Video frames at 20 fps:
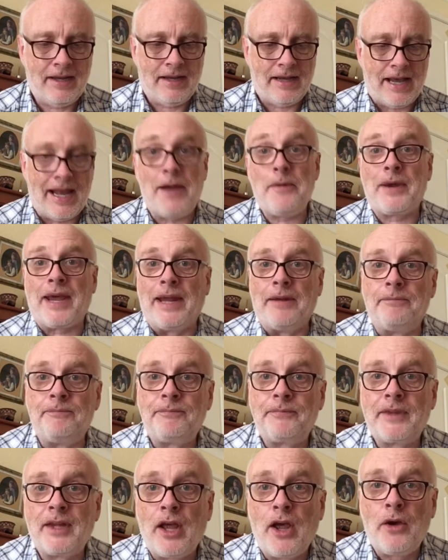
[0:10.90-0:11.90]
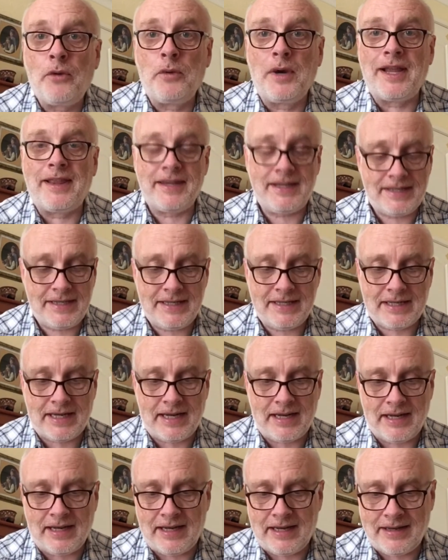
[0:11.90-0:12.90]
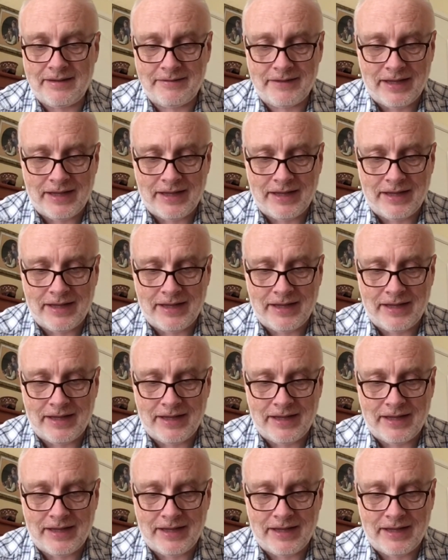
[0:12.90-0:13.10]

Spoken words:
Hello again. Well, this is a